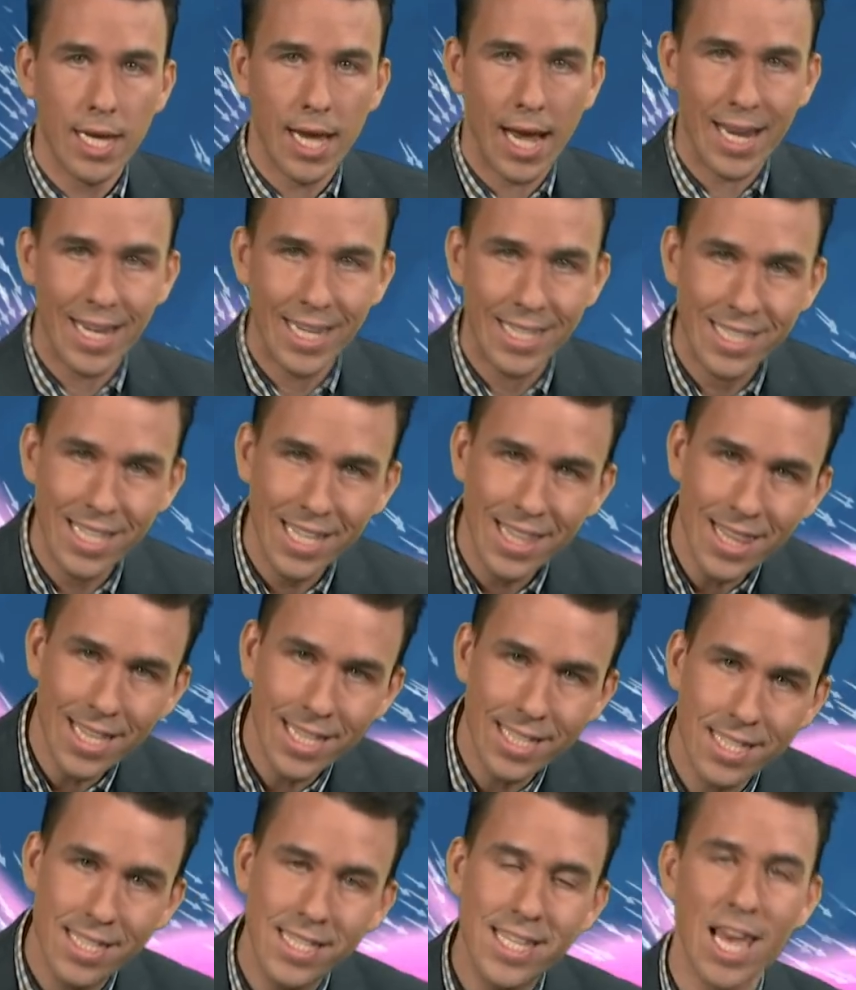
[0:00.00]
And it's in
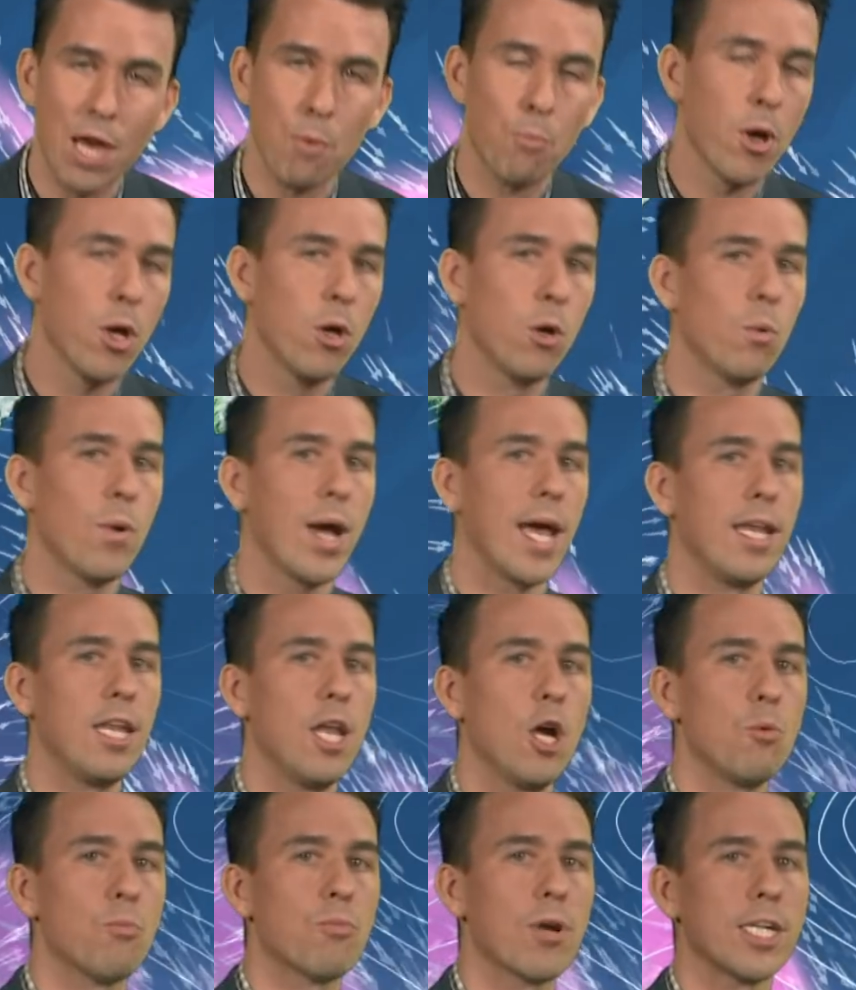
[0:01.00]
this dip where
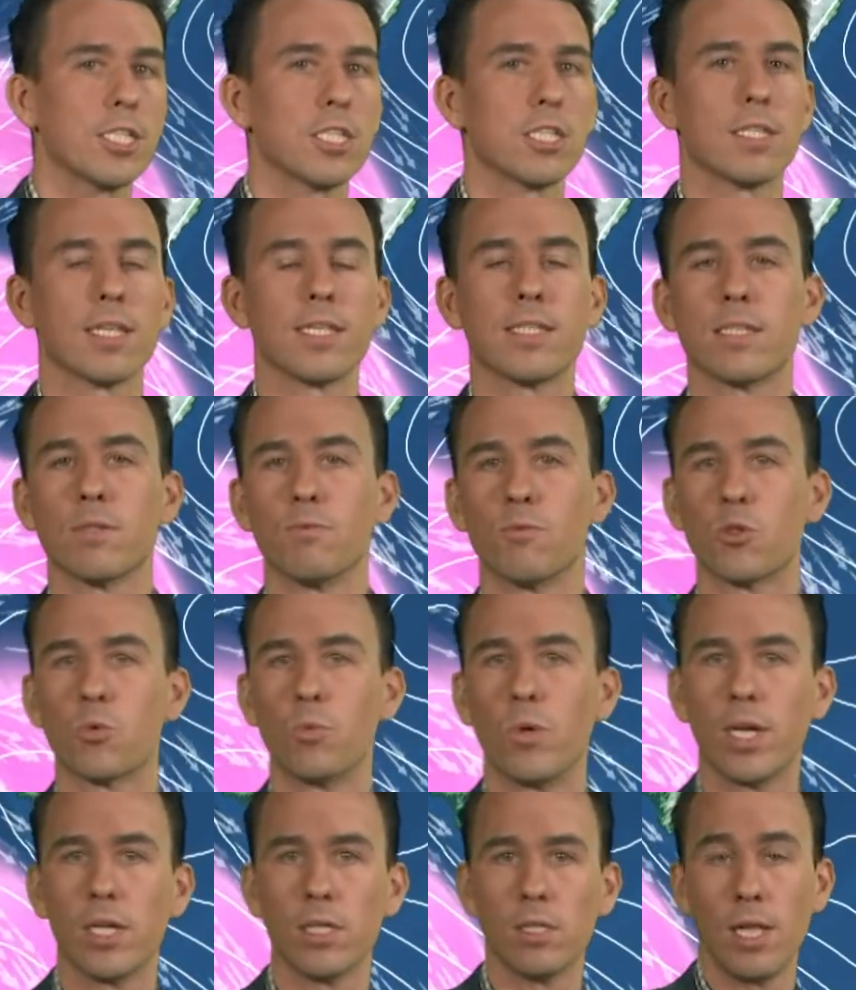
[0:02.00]
low pressure systems
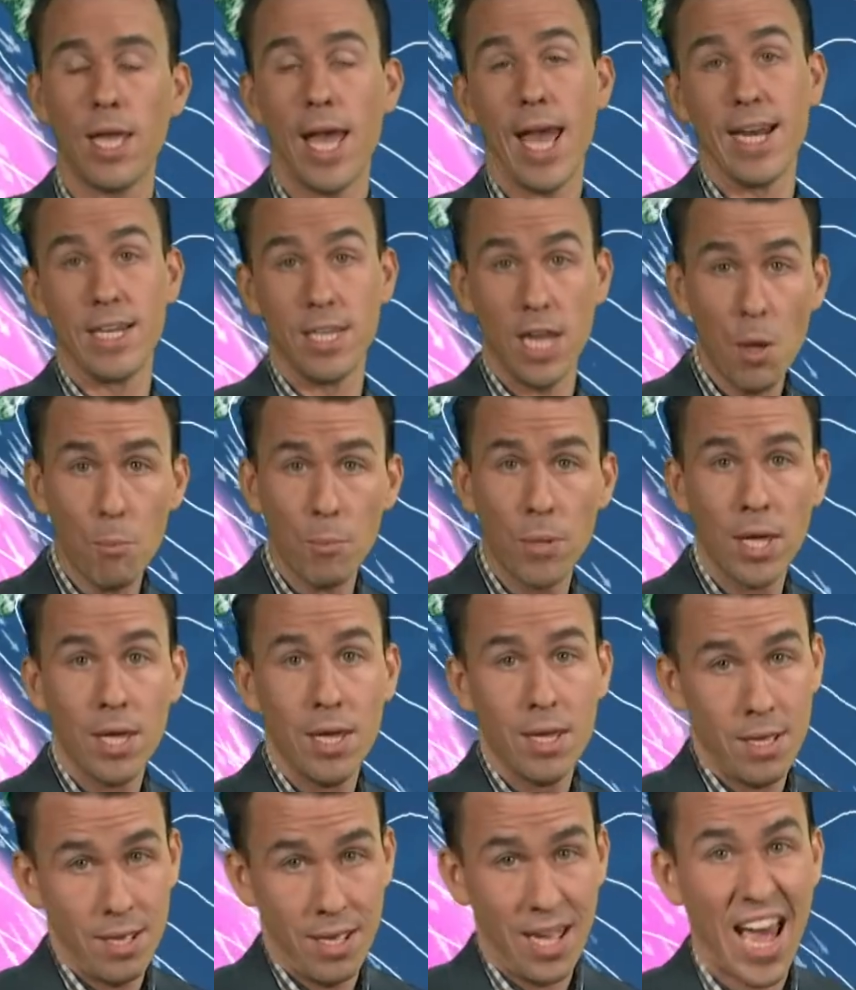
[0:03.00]
will end up
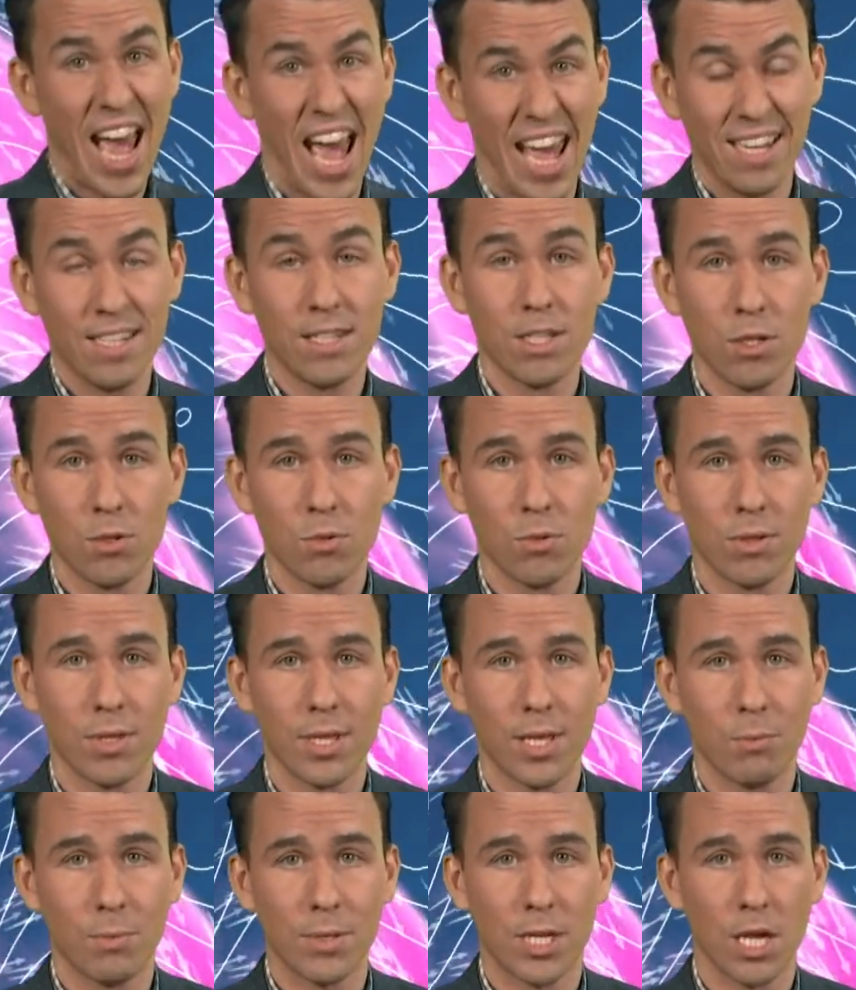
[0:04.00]
and
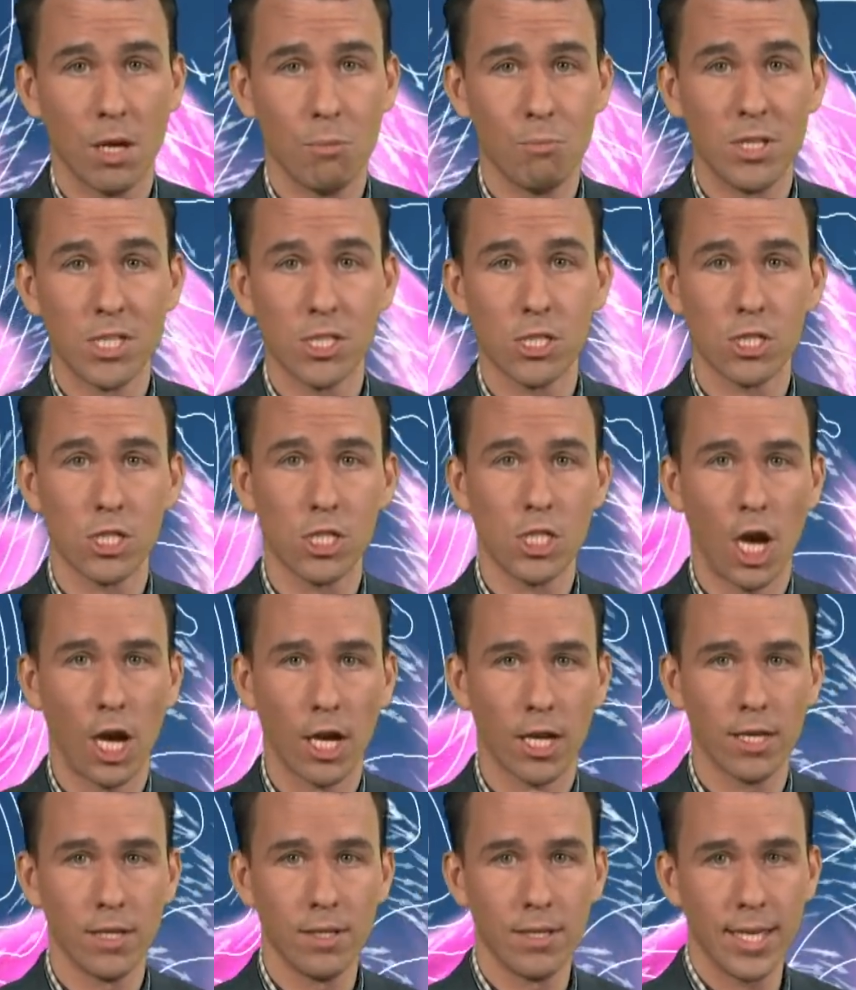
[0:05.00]
they'll become
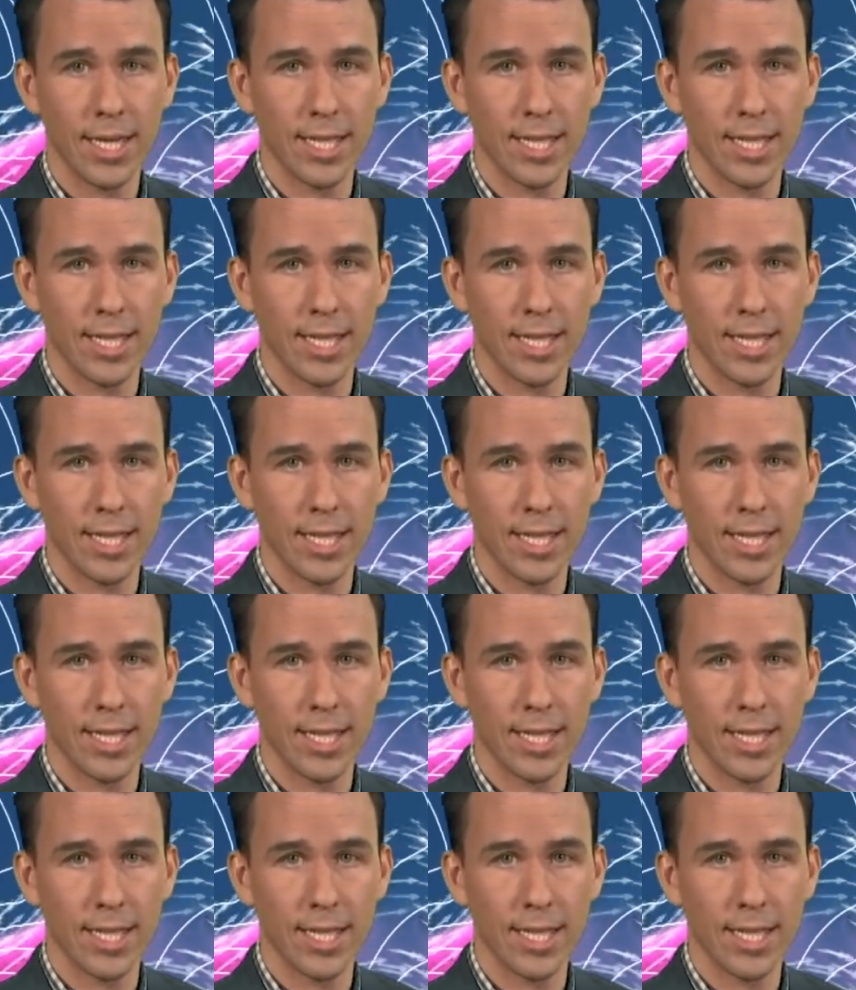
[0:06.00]
stuck.